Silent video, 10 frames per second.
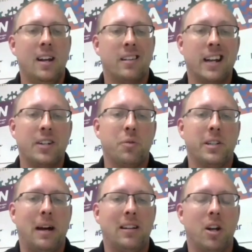The next one
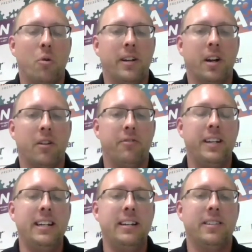is about lowering our
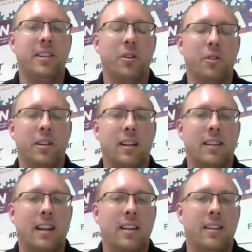fees. So
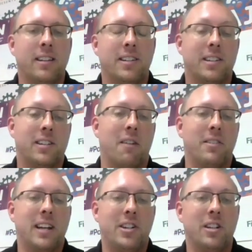this is a
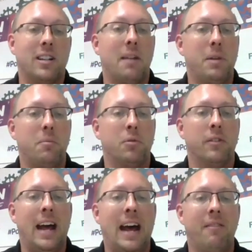conversation a lot of people
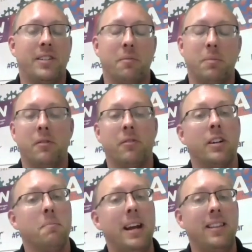have. Some people have
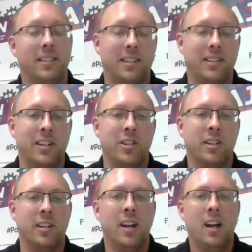already made this
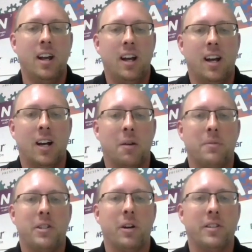decision.
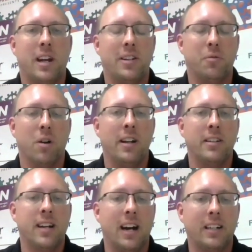So as
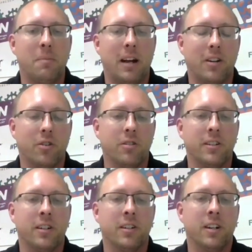Rhonda talked about
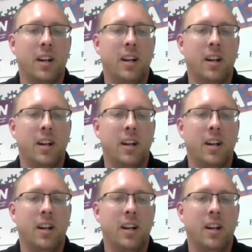earlier,